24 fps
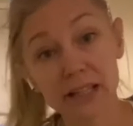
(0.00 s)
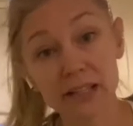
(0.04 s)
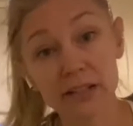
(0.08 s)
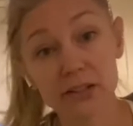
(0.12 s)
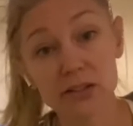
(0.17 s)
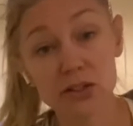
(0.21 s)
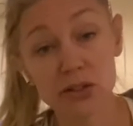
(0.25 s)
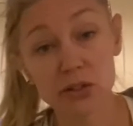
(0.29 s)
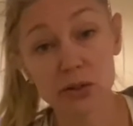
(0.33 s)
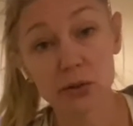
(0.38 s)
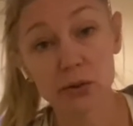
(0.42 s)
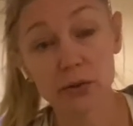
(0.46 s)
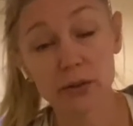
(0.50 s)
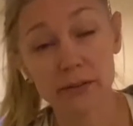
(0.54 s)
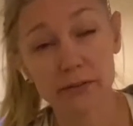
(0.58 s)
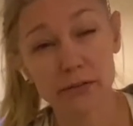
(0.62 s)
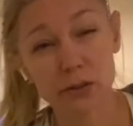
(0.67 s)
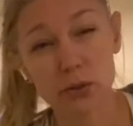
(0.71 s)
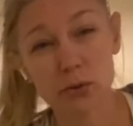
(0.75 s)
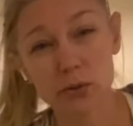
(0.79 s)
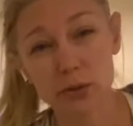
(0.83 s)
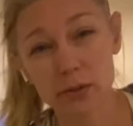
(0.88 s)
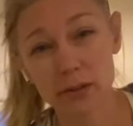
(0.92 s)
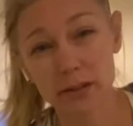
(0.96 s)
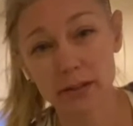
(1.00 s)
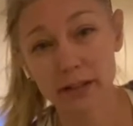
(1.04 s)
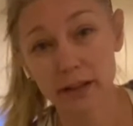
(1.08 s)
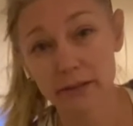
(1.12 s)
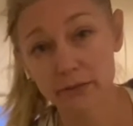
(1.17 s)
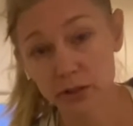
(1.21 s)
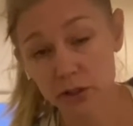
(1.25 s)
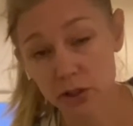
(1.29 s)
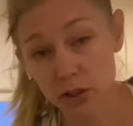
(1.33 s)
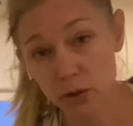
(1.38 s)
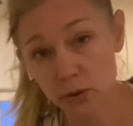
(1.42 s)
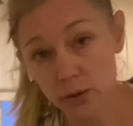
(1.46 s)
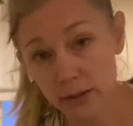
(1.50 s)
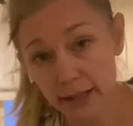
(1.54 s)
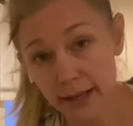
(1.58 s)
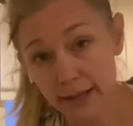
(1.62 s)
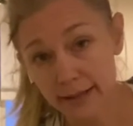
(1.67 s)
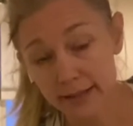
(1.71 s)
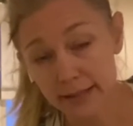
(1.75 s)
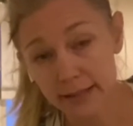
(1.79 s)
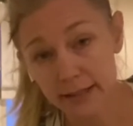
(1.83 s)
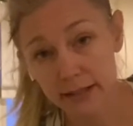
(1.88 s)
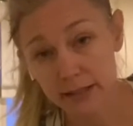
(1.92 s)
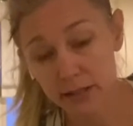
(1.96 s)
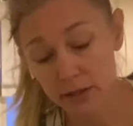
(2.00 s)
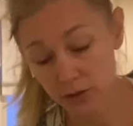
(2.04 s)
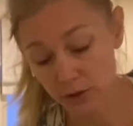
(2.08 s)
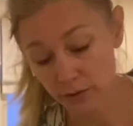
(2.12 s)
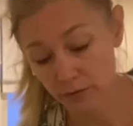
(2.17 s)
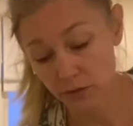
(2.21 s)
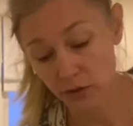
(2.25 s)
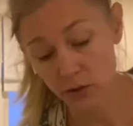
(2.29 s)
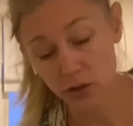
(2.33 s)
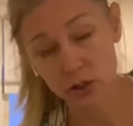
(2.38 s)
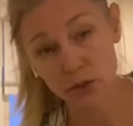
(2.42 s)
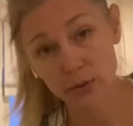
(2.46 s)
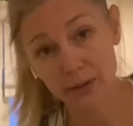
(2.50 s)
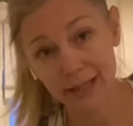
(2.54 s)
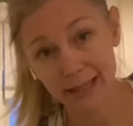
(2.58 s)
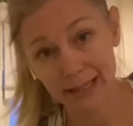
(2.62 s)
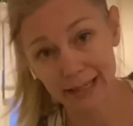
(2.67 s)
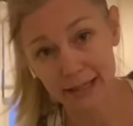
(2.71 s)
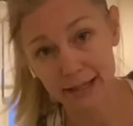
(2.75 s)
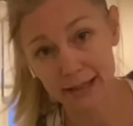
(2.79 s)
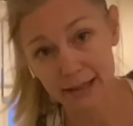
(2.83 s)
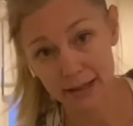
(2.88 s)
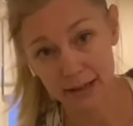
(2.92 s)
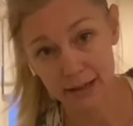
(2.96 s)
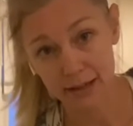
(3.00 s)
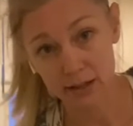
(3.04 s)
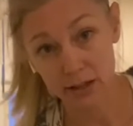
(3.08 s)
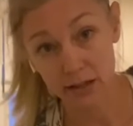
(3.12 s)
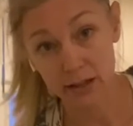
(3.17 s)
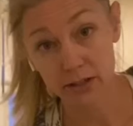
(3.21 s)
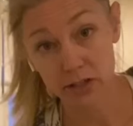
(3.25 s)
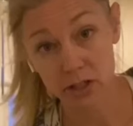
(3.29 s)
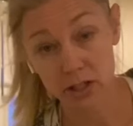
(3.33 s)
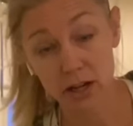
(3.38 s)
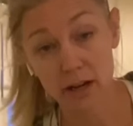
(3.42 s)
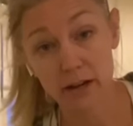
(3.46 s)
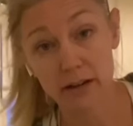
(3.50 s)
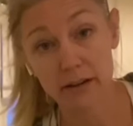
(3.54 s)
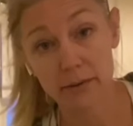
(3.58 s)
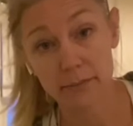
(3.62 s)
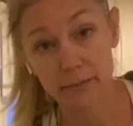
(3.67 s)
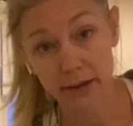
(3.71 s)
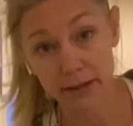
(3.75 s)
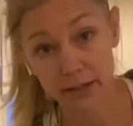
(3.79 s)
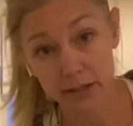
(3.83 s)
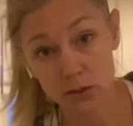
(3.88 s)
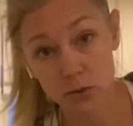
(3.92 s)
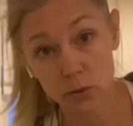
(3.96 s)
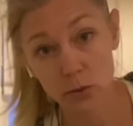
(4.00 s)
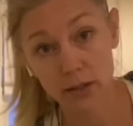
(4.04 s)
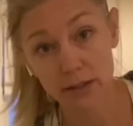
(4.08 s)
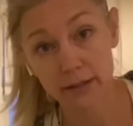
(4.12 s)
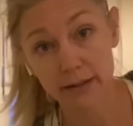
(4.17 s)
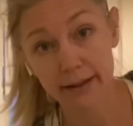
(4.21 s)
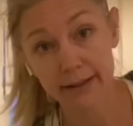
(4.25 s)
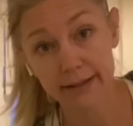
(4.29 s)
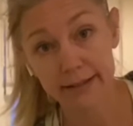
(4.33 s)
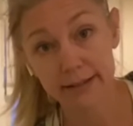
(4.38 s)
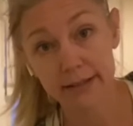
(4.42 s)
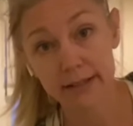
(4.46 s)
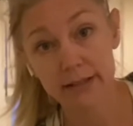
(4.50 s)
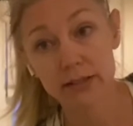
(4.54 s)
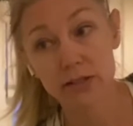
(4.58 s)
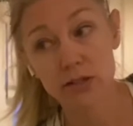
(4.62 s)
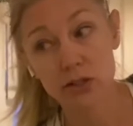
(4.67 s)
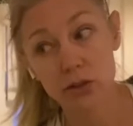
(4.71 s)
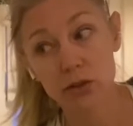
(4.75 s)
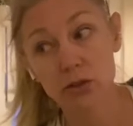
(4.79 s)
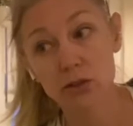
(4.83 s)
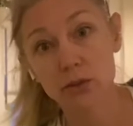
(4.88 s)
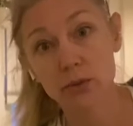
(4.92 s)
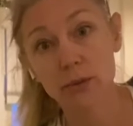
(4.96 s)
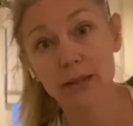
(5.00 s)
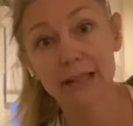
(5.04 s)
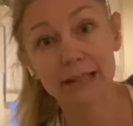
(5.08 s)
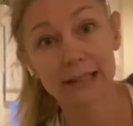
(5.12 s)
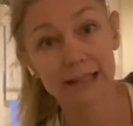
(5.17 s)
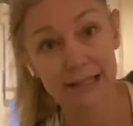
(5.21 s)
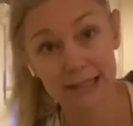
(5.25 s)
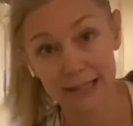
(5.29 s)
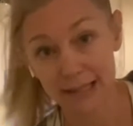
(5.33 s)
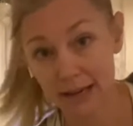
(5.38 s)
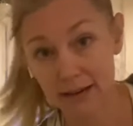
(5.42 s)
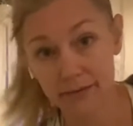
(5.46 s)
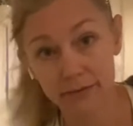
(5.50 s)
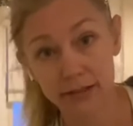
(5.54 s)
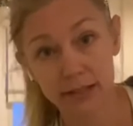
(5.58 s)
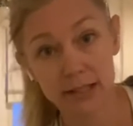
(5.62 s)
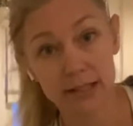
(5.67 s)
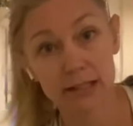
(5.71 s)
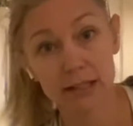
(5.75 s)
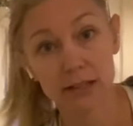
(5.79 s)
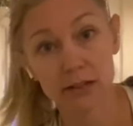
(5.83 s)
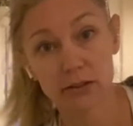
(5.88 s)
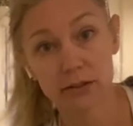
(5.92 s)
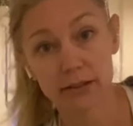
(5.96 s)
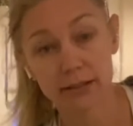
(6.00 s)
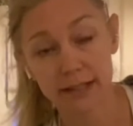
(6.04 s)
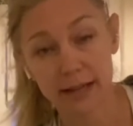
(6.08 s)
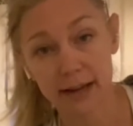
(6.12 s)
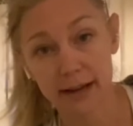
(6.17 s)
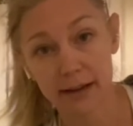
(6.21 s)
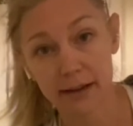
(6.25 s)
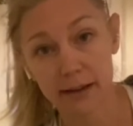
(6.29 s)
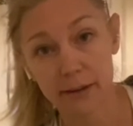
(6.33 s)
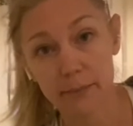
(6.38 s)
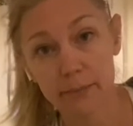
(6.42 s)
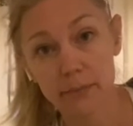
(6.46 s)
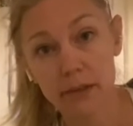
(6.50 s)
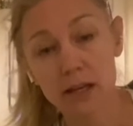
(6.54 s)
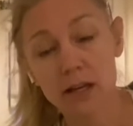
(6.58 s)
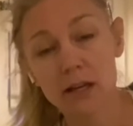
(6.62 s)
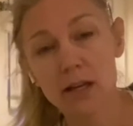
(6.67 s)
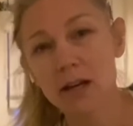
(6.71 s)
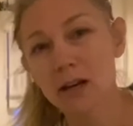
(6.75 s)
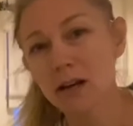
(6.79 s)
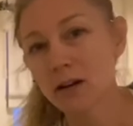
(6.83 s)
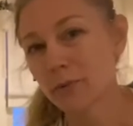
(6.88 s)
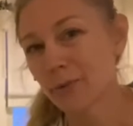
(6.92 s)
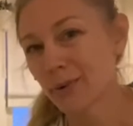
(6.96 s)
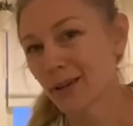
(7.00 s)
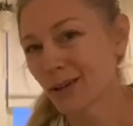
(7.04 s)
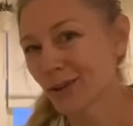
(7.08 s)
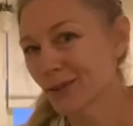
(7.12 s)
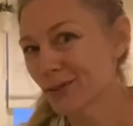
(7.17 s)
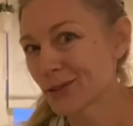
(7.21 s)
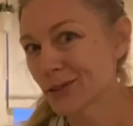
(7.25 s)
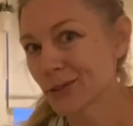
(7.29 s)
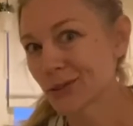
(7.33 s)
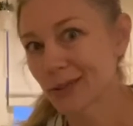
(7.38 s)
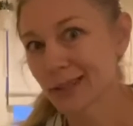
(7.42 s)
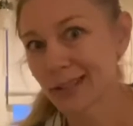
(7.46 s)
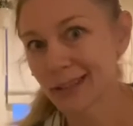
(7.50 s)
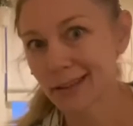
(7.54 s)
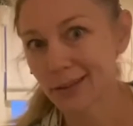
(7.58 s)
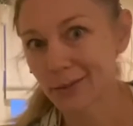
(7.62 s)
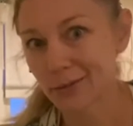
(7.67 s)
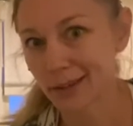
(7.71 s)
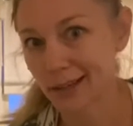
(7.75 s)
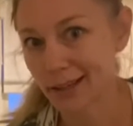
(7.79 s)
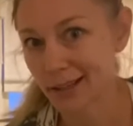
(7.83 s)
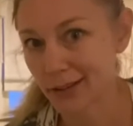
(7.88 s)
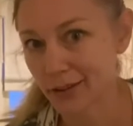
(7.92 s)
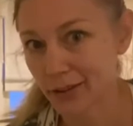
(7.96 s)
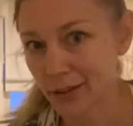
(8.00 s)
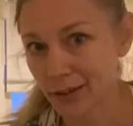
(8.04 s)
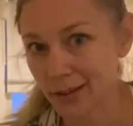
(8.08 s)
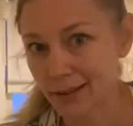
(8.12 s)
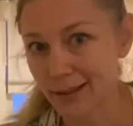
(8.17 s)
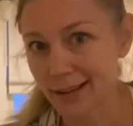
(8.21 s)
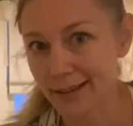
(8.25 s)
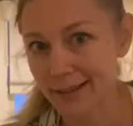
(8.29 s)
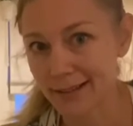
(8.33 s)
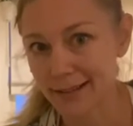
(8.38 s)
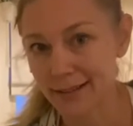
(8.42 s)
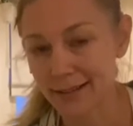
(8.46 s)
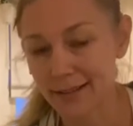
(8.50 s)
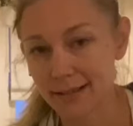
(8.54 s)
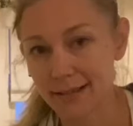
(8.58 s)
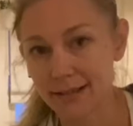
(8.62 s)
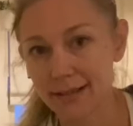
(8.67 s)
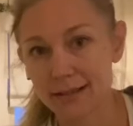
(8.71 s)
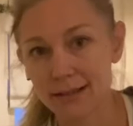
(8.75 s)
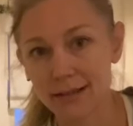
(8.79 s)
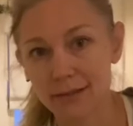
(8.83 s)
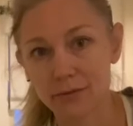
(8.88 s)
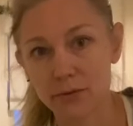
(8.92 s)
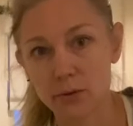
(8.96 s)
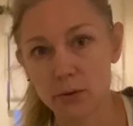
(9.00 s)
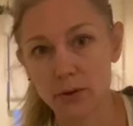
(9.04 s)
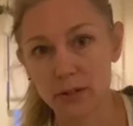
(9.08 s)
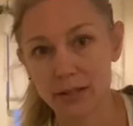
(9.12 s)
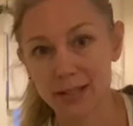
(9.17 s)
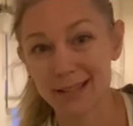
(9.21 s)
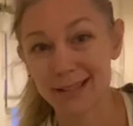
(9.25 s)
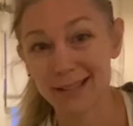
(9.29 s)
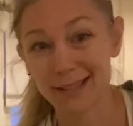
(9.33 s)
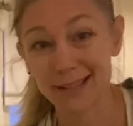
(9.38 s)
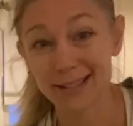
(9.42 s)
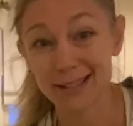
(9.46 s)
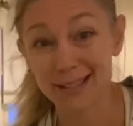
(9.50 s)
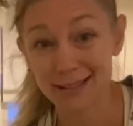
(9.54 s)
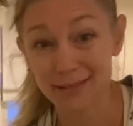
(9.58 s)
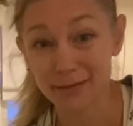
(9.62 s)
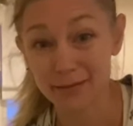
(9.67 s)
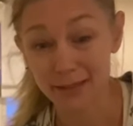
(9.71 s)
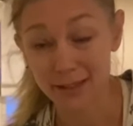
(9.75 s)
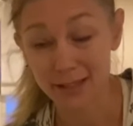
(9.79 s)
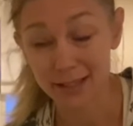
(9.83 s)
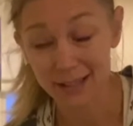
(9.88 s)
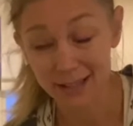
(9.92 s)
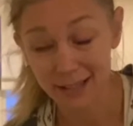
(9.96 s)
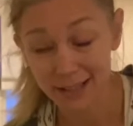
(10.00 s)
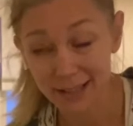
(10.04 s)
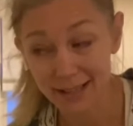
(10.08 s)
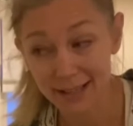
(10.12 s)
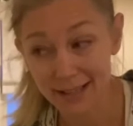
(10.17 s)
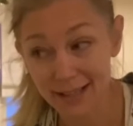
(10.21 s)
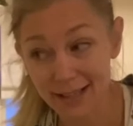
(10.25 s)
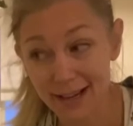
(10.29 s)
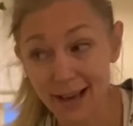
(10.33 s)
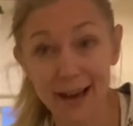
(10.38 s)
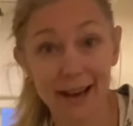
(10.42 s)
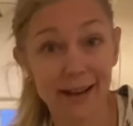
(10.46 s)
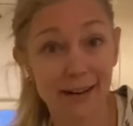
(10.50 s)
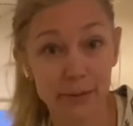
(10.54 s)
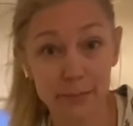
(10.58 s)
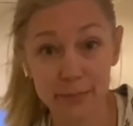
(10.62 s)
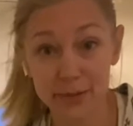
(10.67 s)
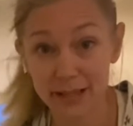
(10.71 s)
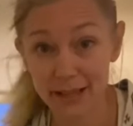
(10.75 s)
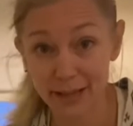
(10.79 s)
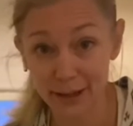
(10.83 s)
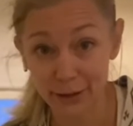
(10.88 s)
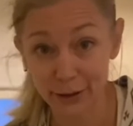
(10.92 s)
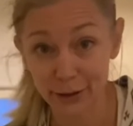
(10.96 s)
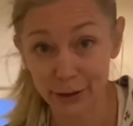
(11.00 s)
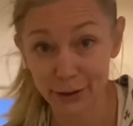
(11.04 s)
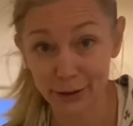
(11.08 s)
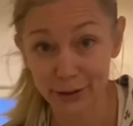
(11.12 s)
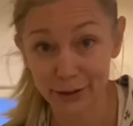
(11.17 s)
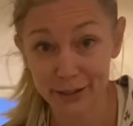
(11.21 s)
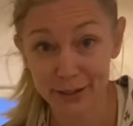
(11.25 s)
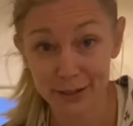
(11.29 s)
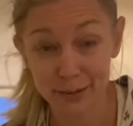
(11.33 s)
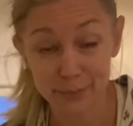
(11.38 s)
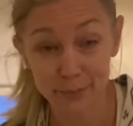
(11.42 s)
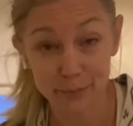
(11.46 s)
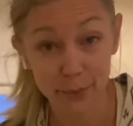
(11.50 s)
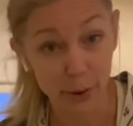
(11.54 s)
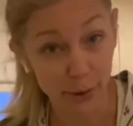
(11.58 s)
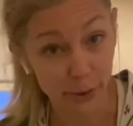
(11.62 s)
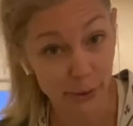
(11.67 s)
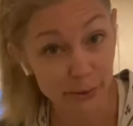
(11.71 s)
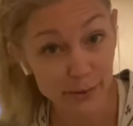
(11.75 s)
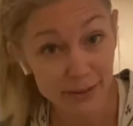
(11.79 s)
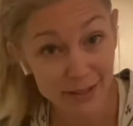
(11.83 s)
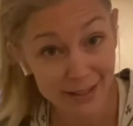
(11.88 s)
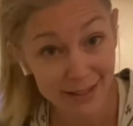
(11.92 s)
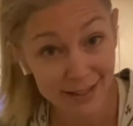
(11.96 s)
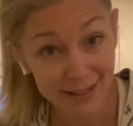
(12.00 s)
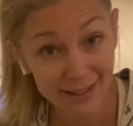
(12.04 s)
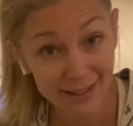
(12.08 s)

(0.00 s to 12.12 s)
do if you do the level 2 classes or if you're doing any of the Ashtanga Mysore classes, you're doing this every single time. We don't do it in the regular classes, of course. This is not a beginner's pose.